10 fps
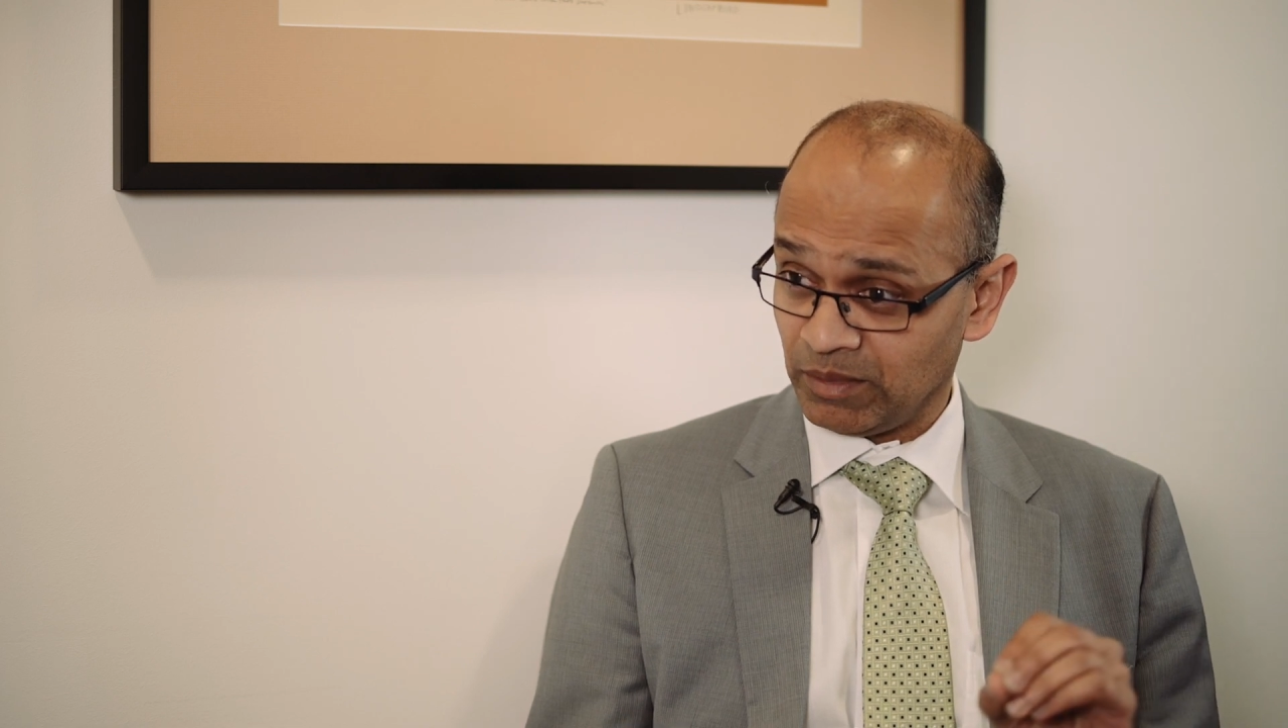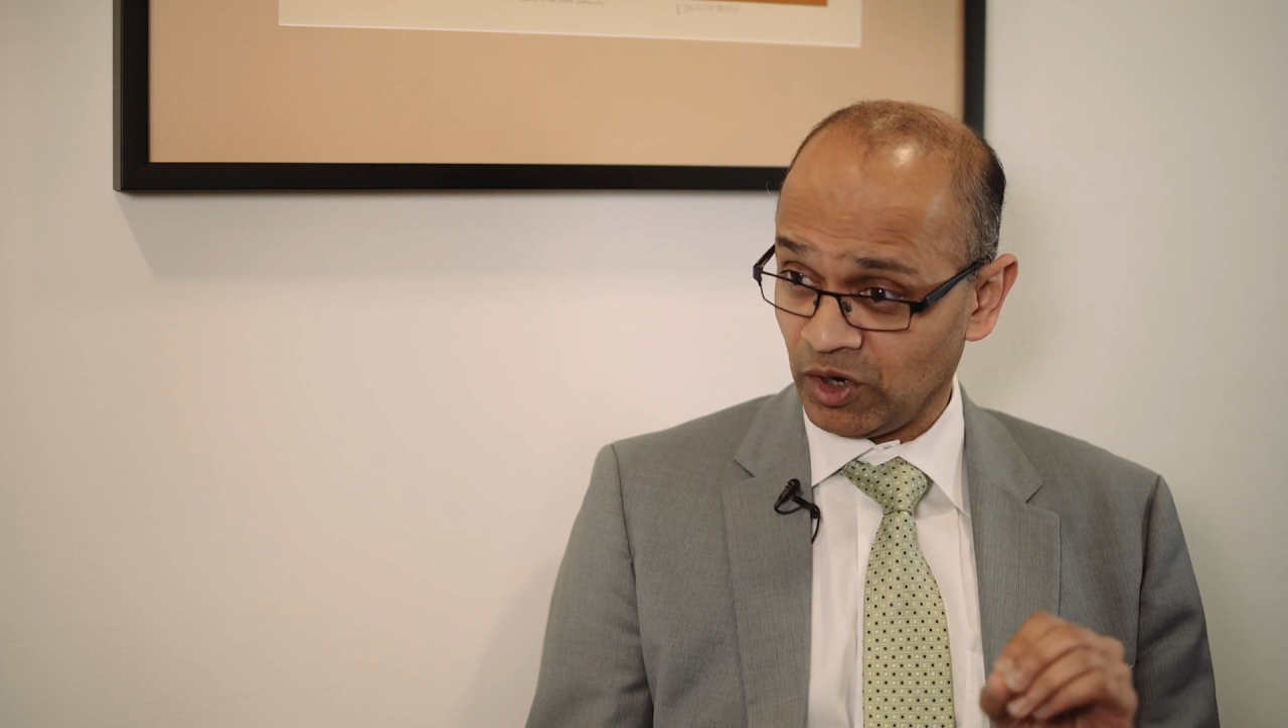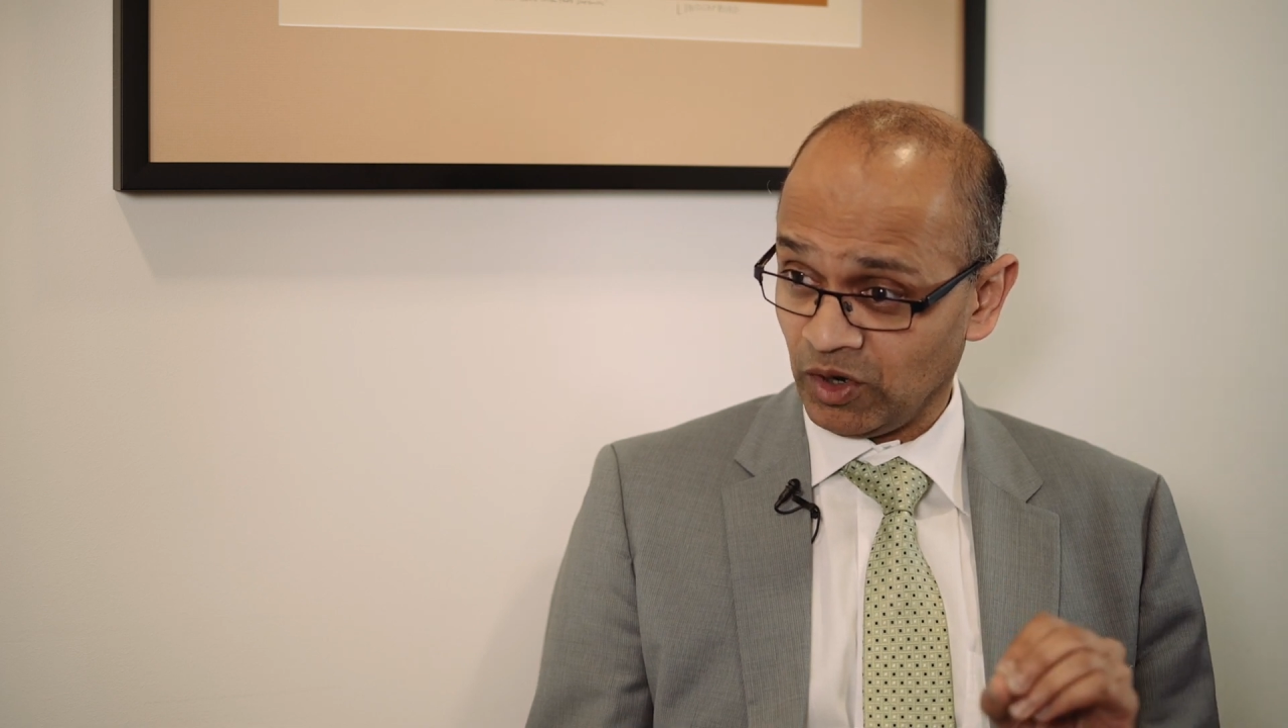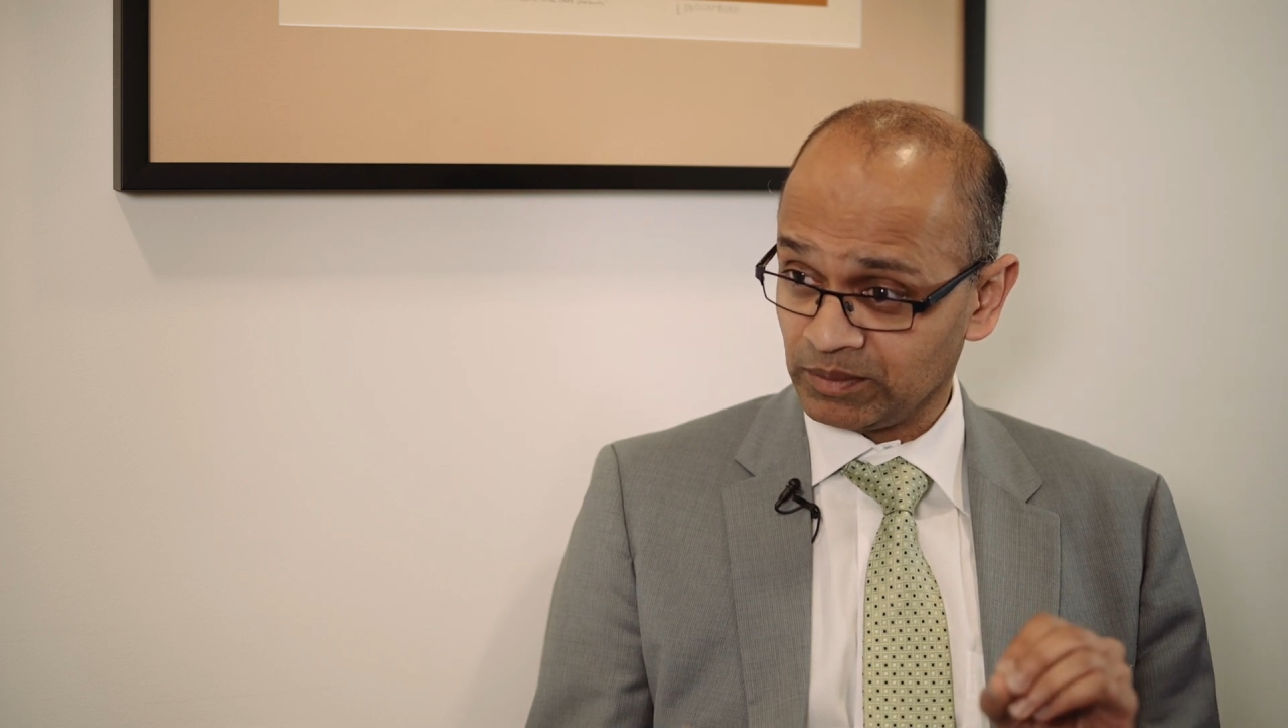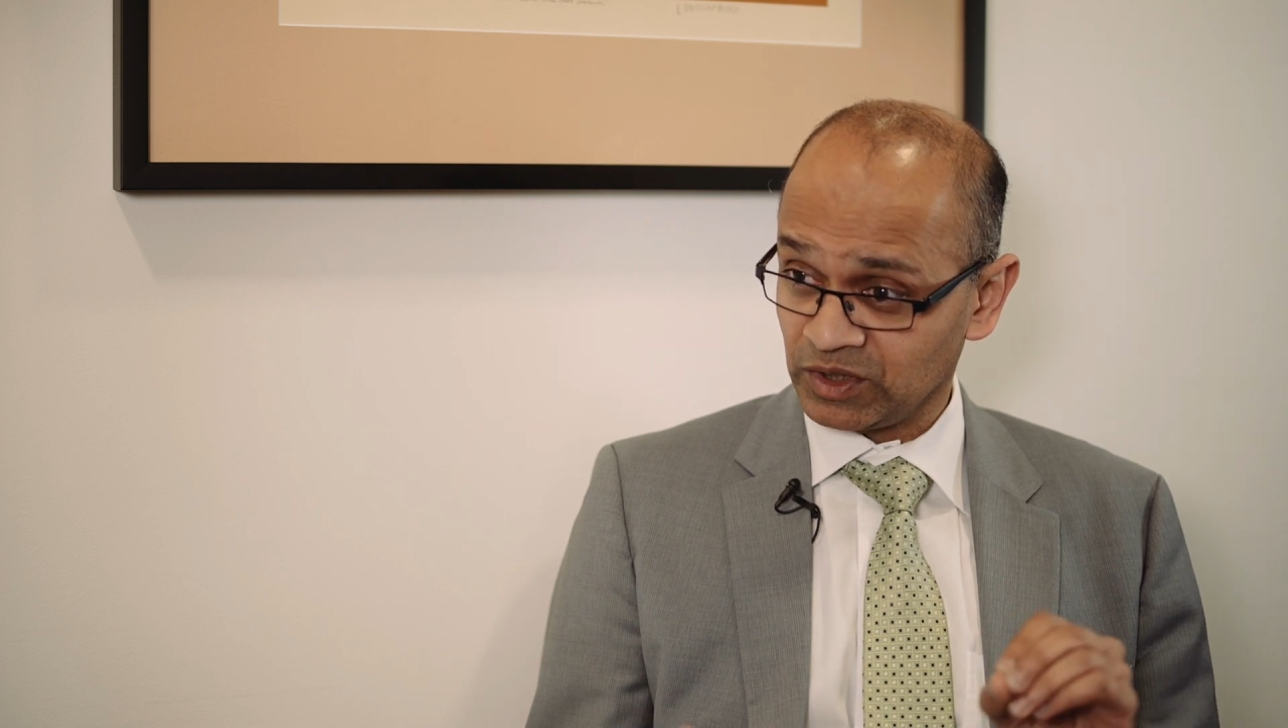
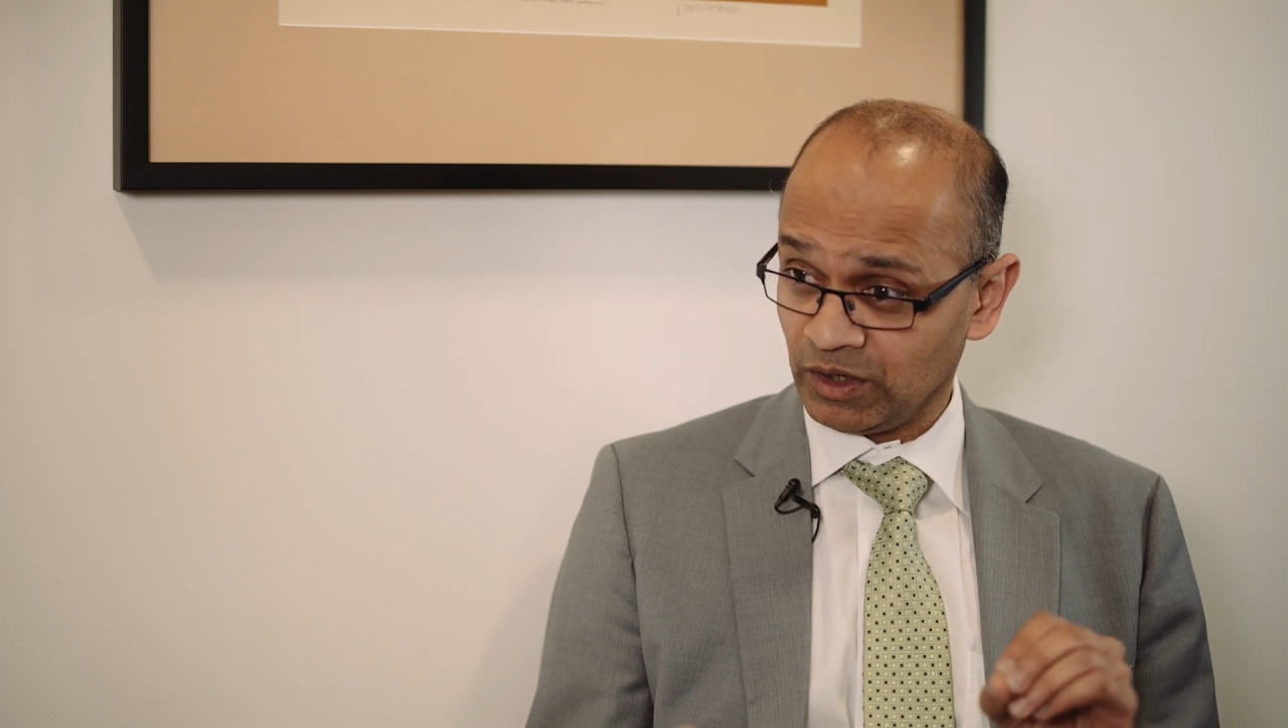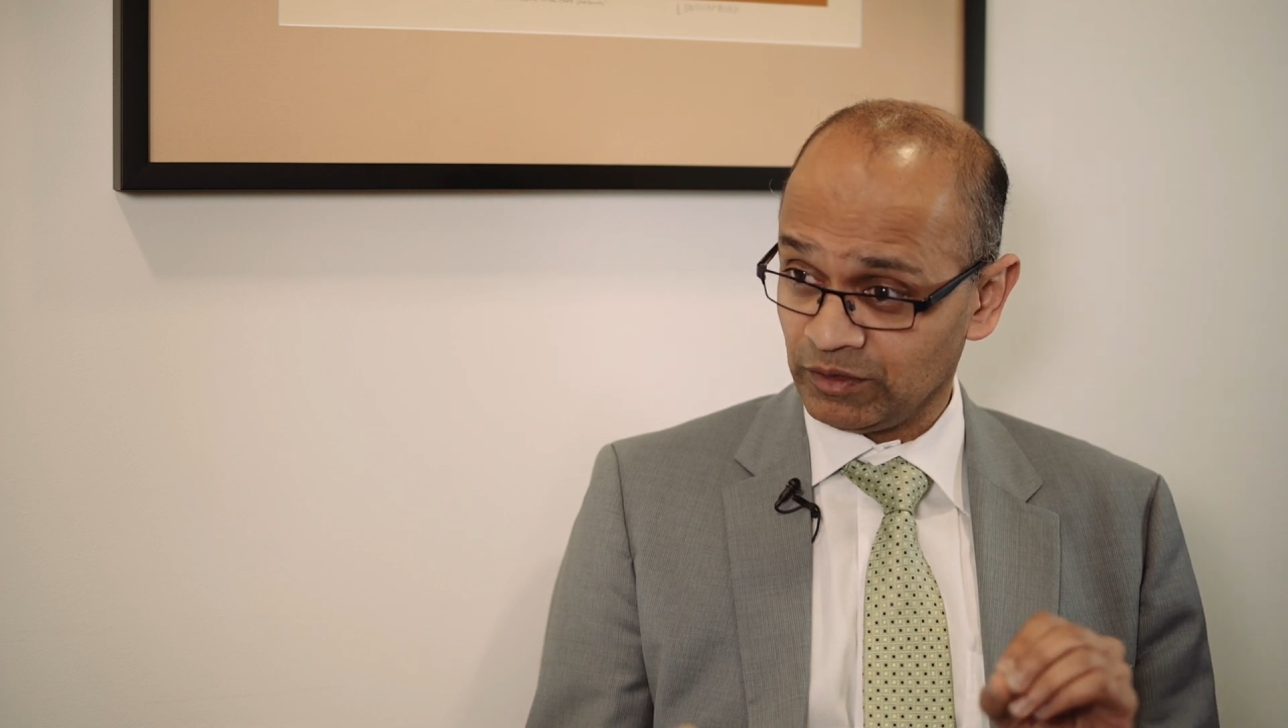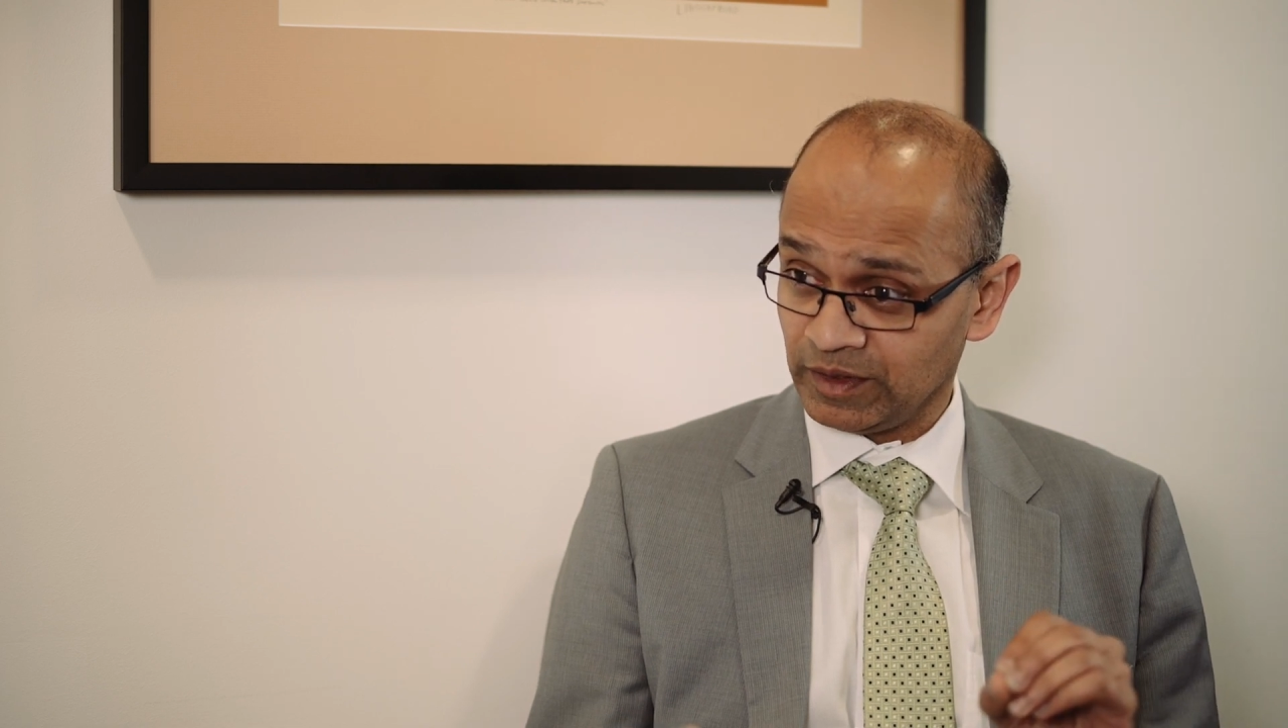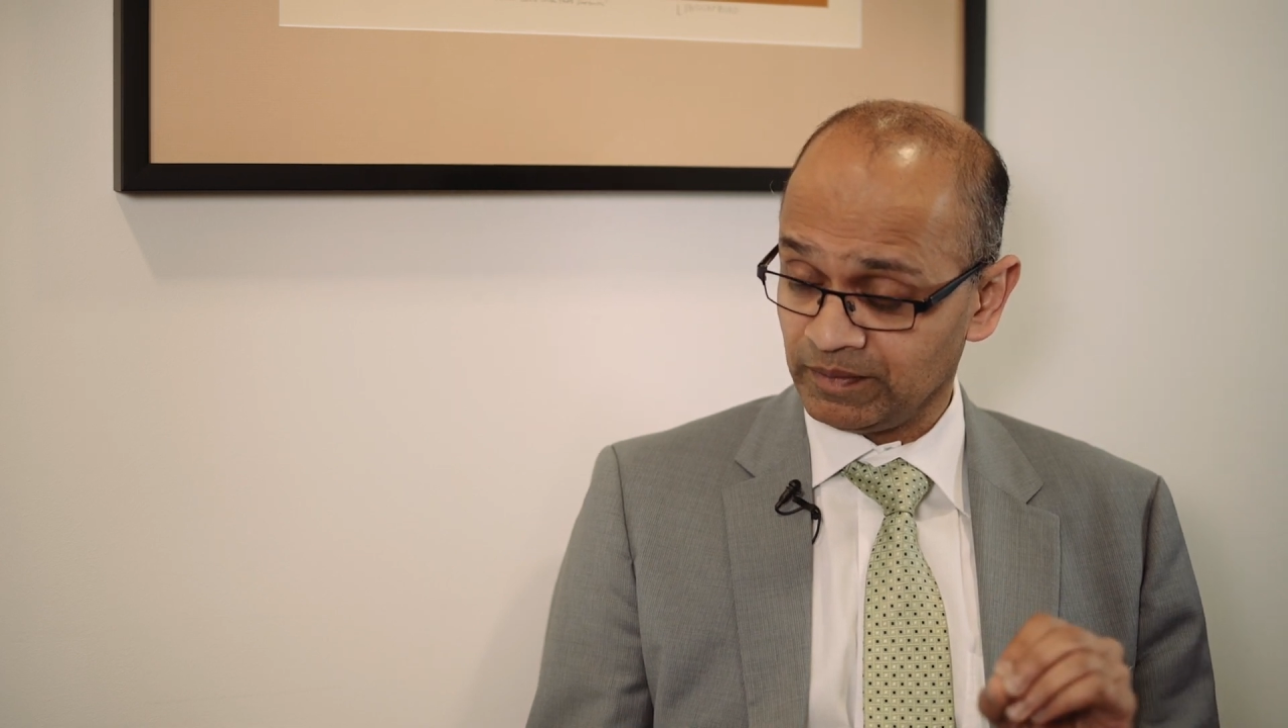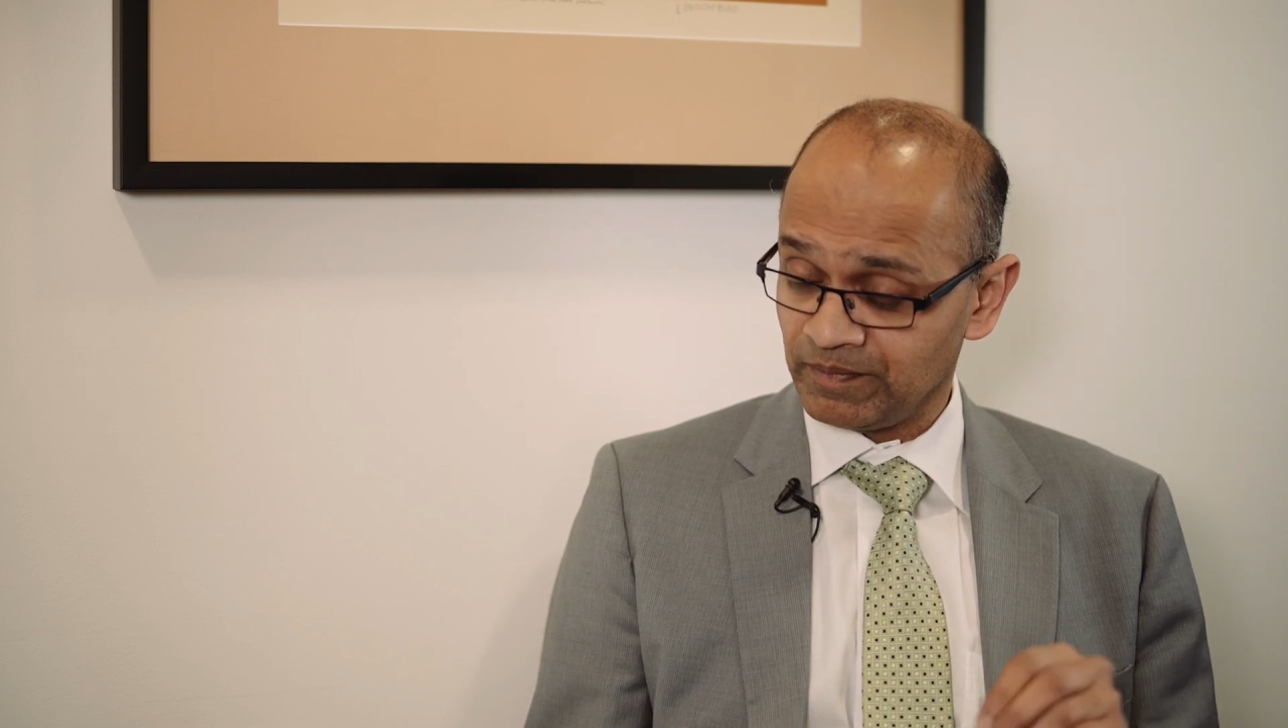biopsy
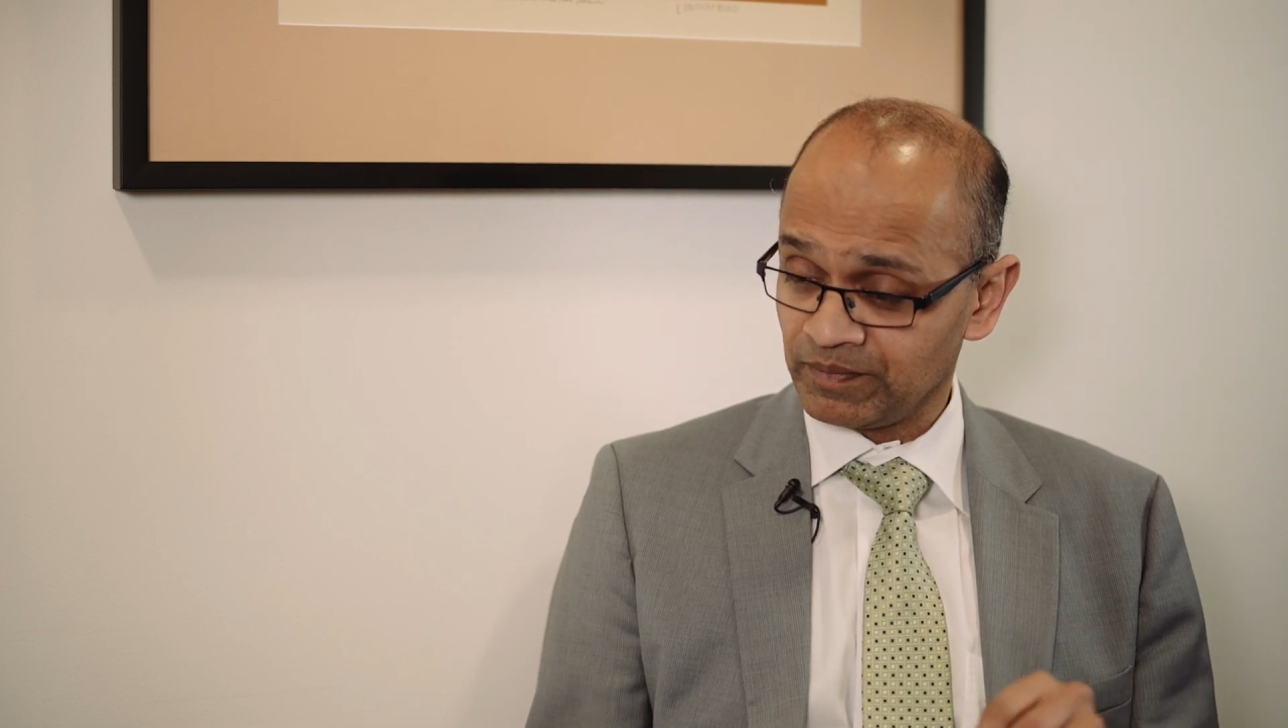of it.